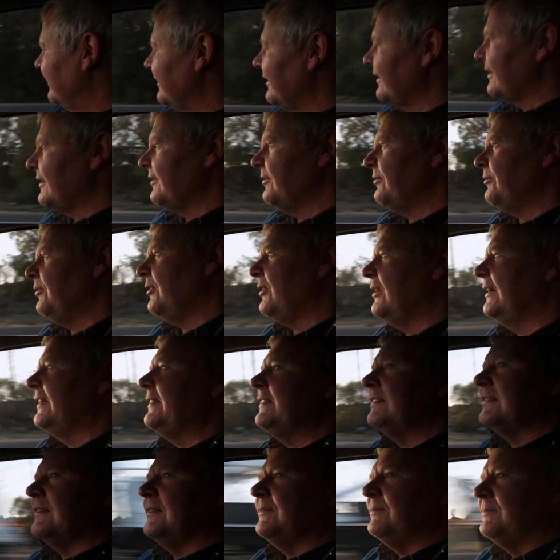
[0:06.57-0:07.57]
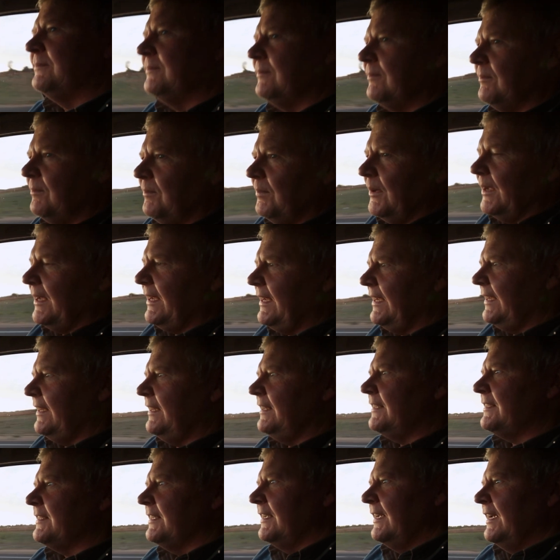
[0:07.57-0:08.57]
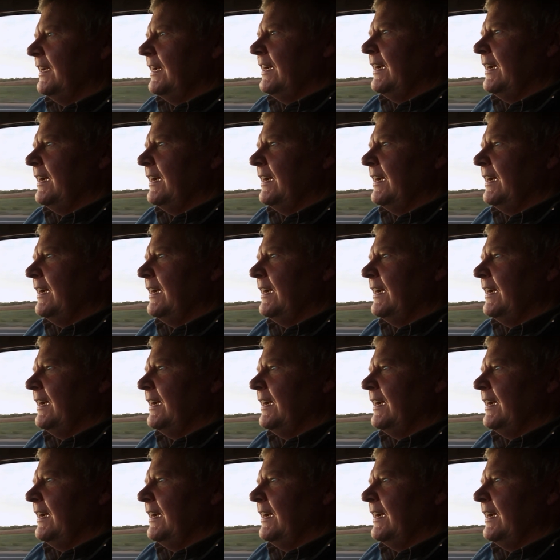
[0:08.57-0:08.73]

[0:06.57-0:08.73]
We got to find some bees